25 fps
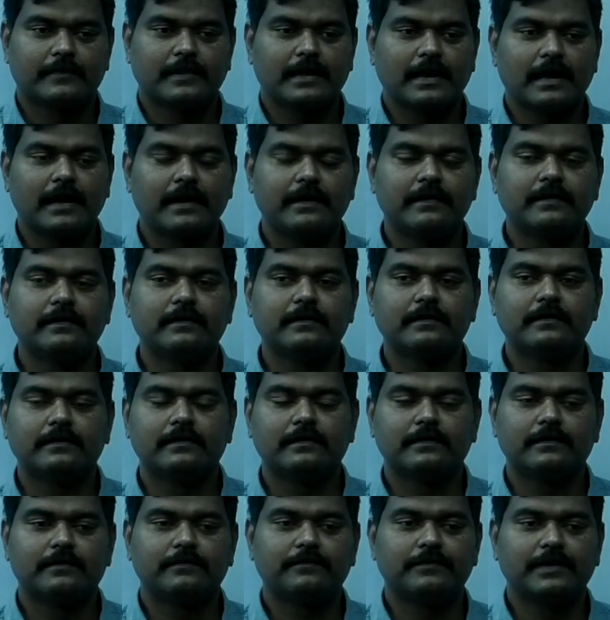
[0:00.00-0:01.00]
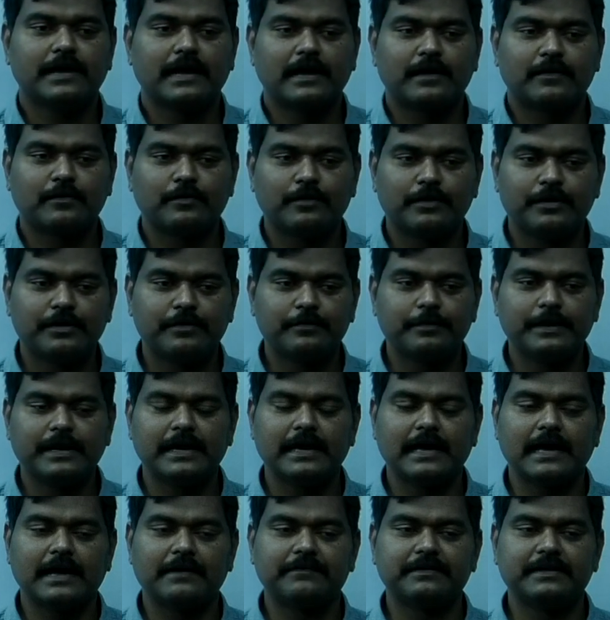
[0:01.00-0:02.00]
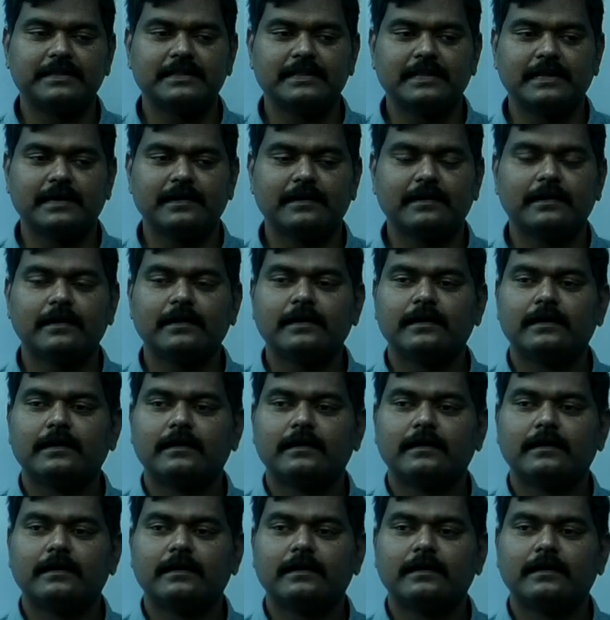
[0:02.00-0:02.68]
and we are going to be having the